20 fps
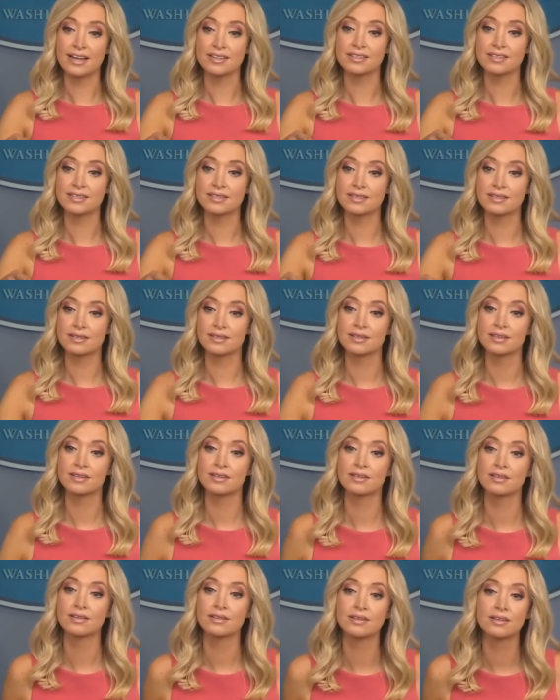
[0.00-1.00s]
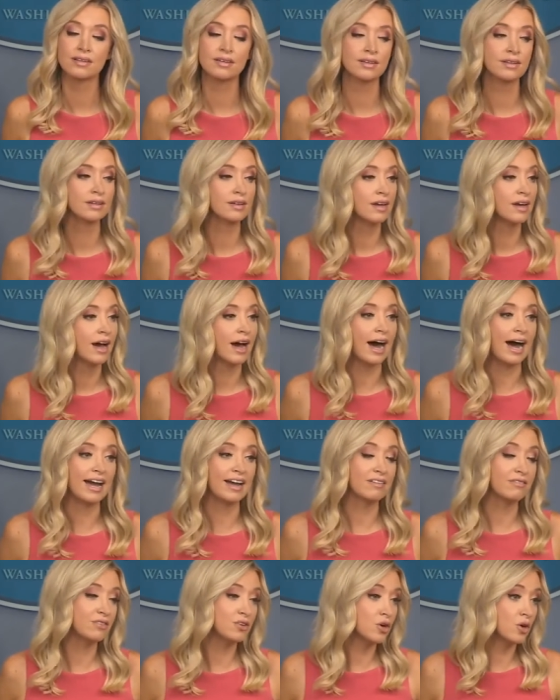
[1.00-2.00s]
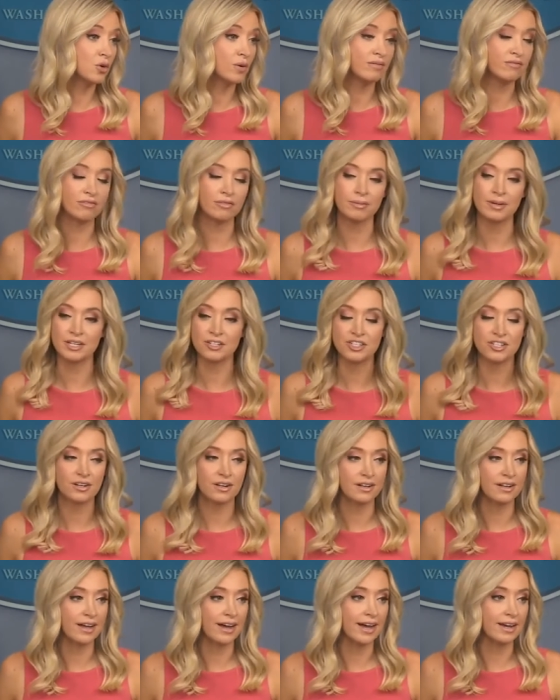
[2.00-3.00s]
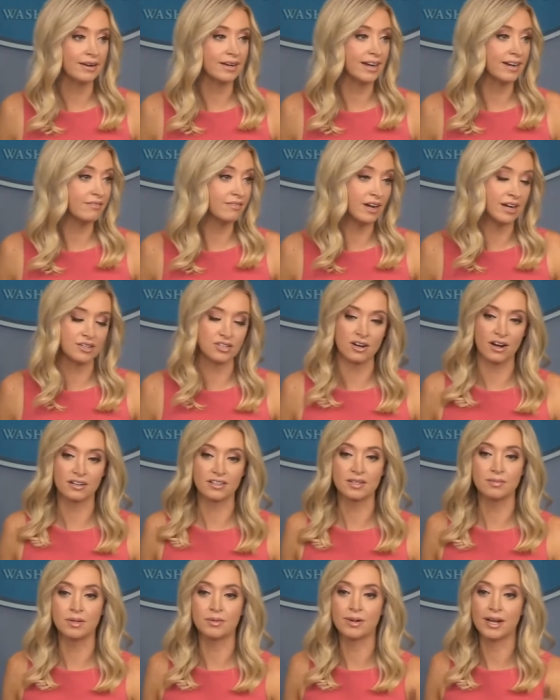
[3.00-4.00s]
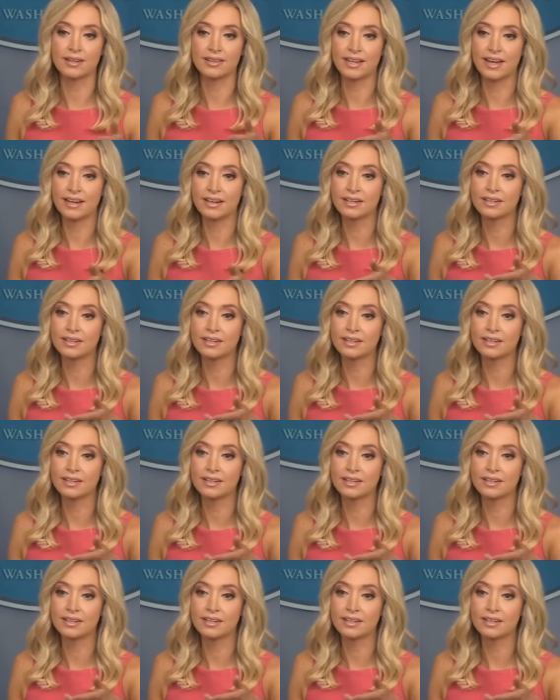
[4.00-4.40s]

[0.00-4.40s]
does still think they should be fired. I have no information on that, and I have not talked to him about that.